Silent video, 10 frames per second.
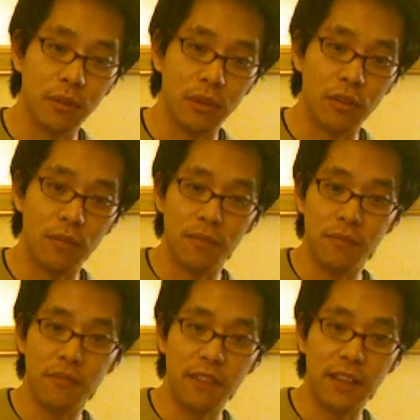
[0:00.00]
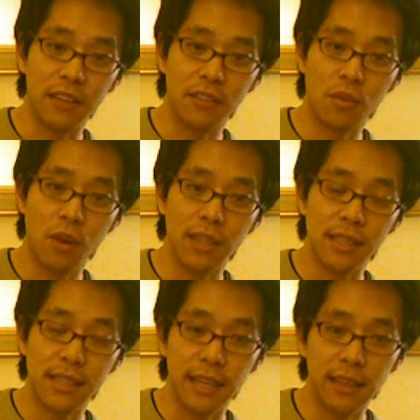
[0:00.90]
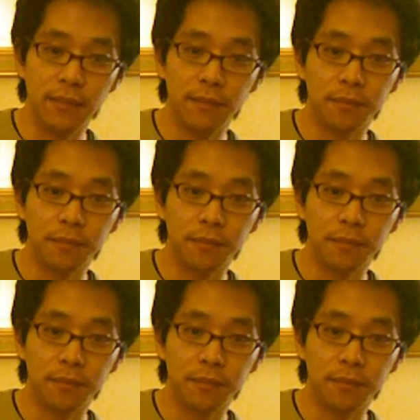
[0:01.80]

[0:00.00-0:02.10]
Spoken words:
with your fingers quite still,